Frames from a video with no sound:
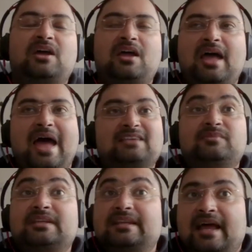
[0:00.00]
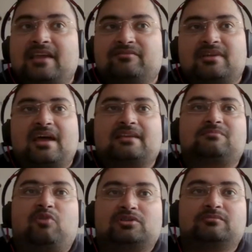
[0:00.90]
as many lives as
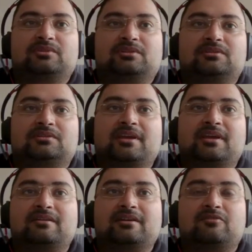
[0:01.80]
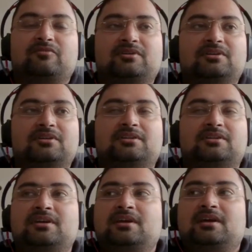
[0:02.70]
possible in real world.
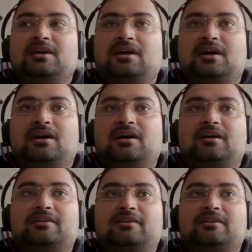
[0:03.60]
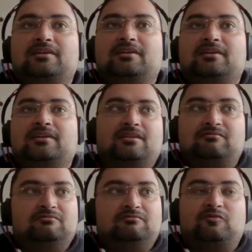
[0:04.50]
So I think
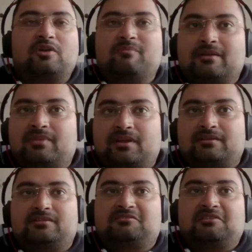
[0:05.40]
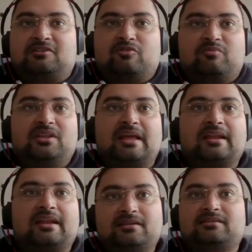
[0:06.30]
what better place it could be than
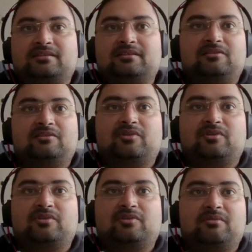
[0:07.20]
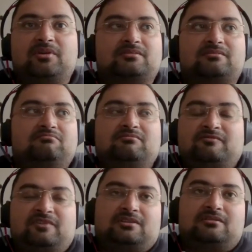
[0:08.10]
NHS in the UK, because
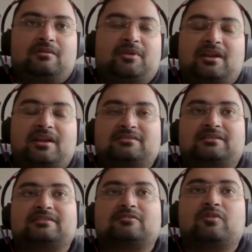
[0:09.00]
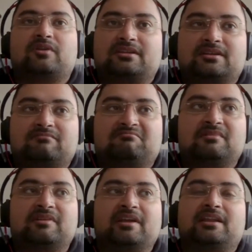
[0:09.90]
I mean, NHS as an organization
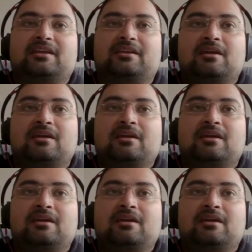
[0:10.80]
really